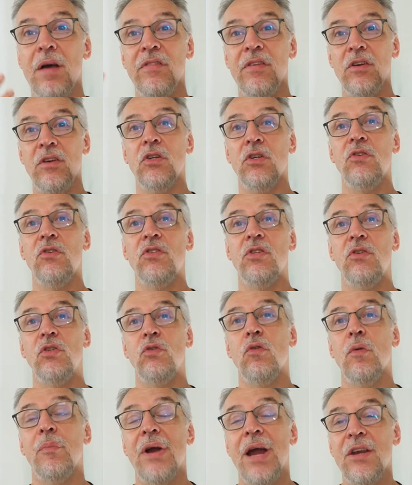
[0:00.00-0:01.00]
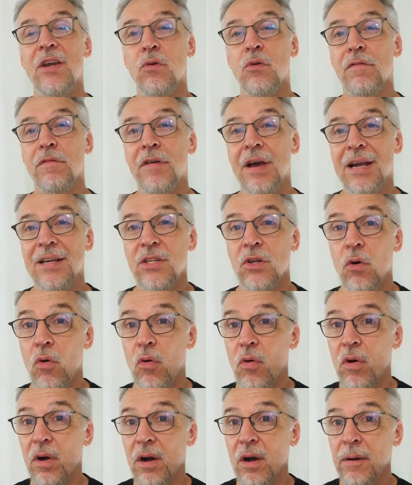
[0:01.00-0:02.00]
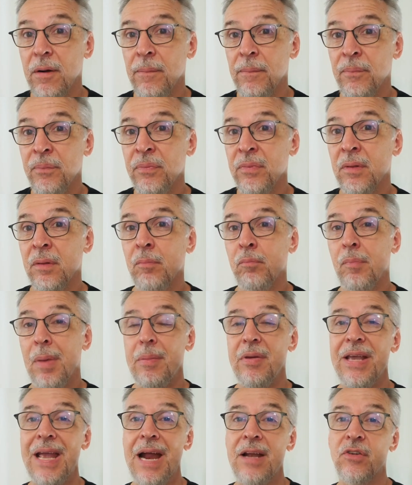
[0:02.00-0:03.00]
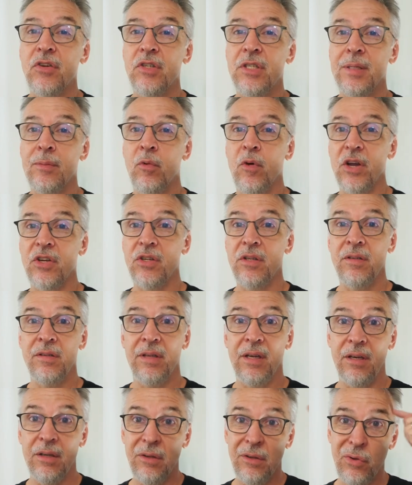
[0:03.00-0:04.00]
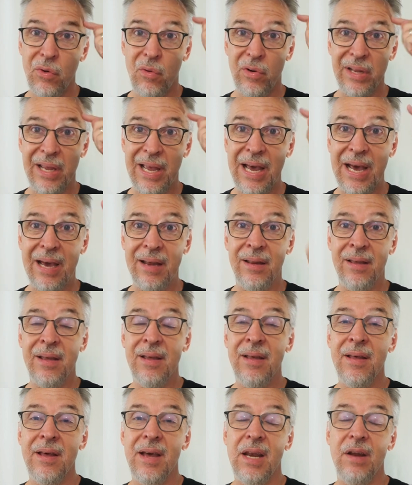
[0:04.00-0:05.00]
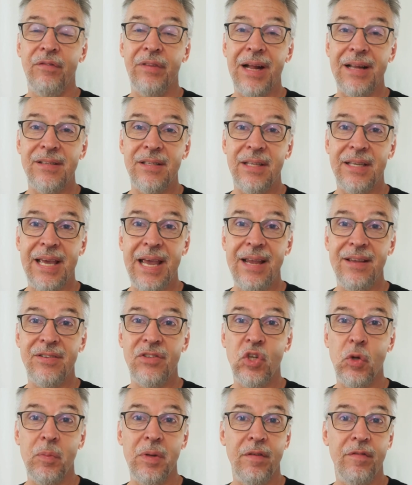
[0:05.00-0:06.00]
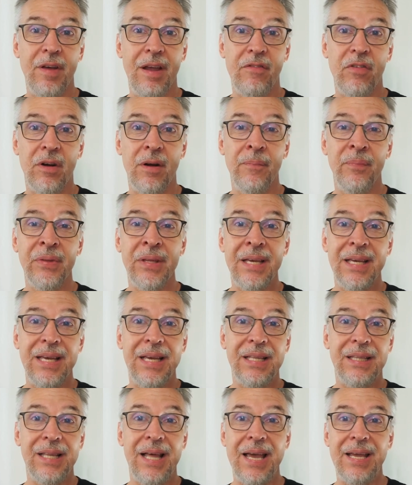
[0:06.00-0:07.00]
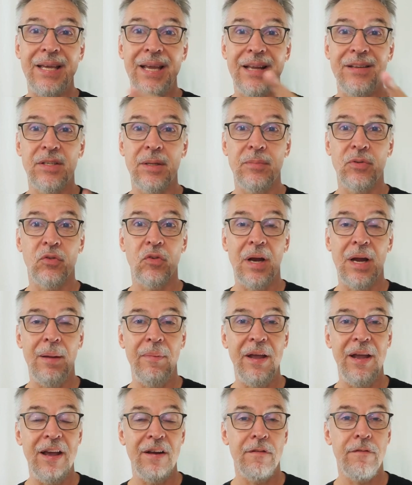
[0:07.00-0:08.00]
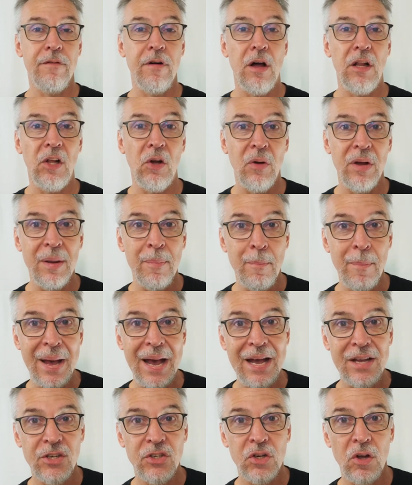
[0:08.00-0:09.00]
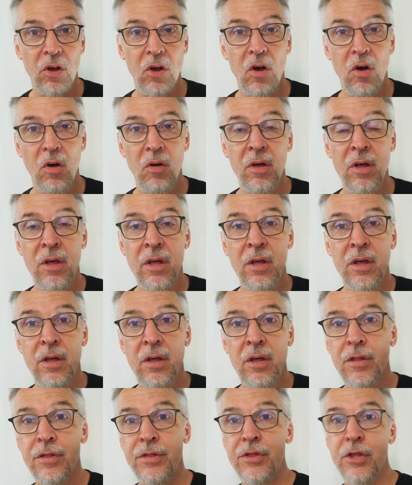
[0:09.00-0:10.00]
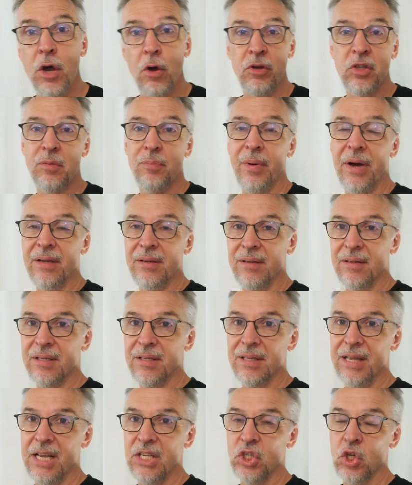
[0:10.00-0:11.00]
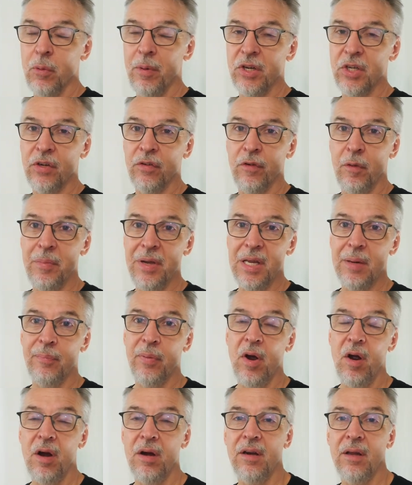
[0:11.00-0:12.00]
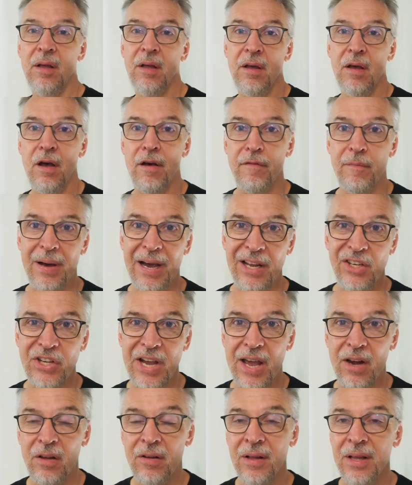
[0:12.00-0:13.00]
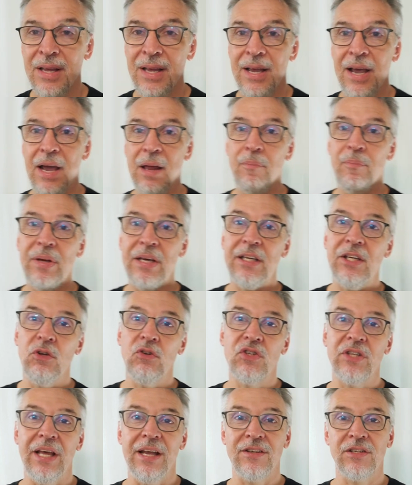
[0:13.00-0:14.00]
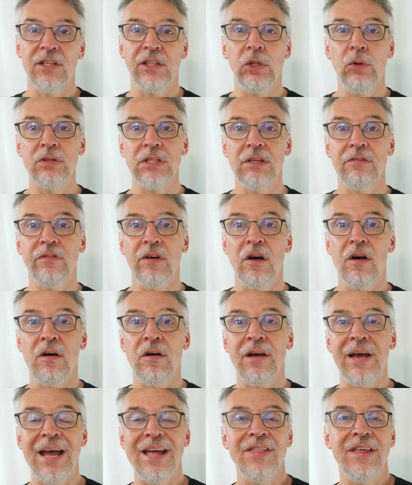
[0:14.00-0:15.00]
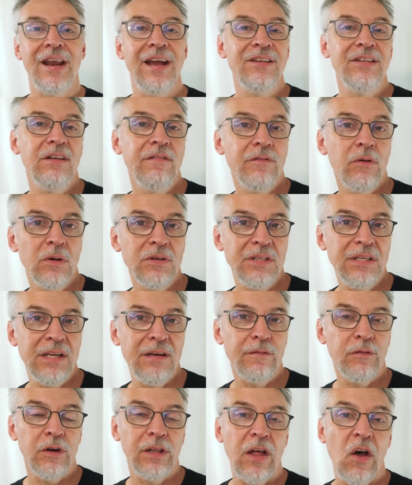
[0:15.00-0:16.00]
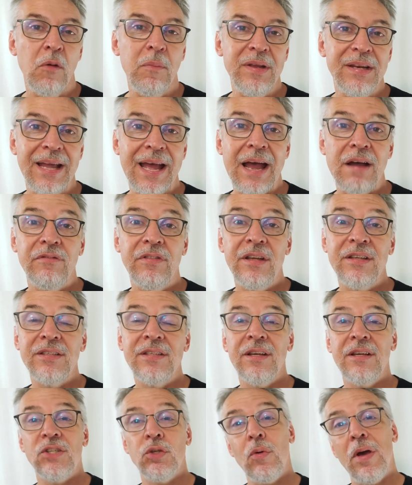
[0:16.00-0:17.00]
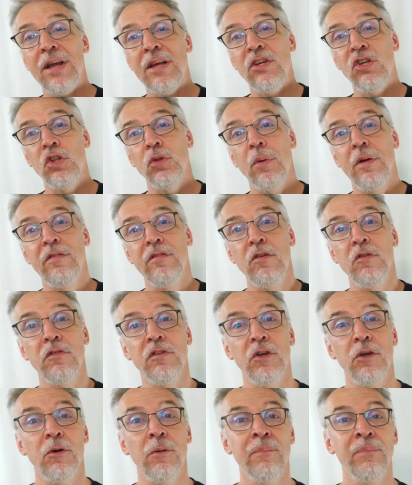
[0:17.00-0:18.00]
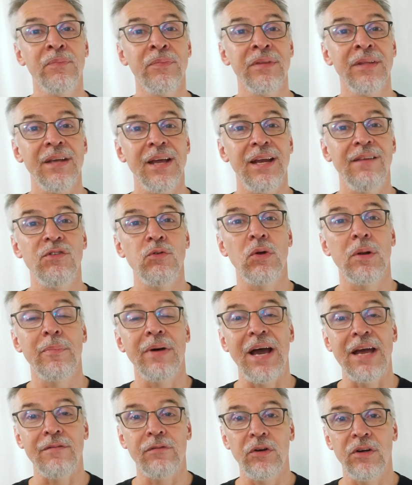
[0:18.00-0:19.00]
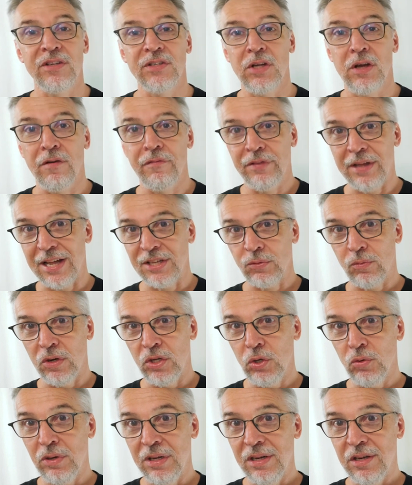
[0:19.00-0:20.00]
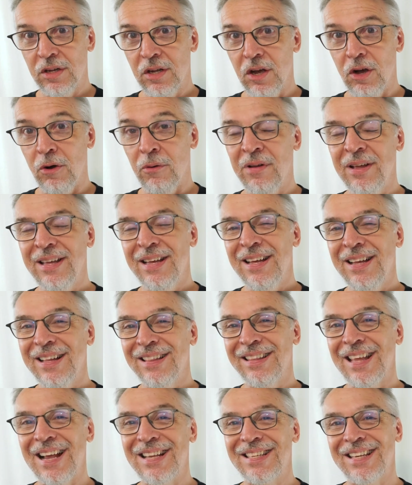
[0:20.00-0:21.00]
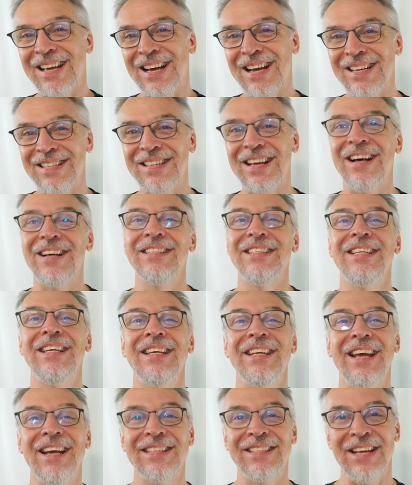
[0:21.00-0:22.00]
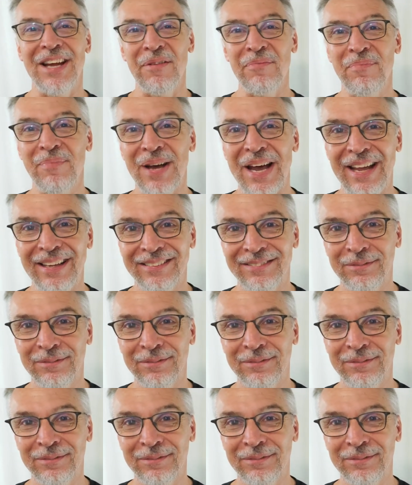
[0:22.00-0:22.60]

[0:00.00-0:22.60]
I've introduced you to a brand new effect, or maybe answered some questions that you already had. And if that's the case, do me a favor, hit like and subscribe and follow. Mash all those buttons. Thanks so much for being a part of my channel, and big, huge thanks to Lewis LeVal and the 1914 for allowing me to have this so I could do the review for you. And if you want to buy it for yourself, that's where you need to go. Thanks, guys. I'll see you next time. Bye.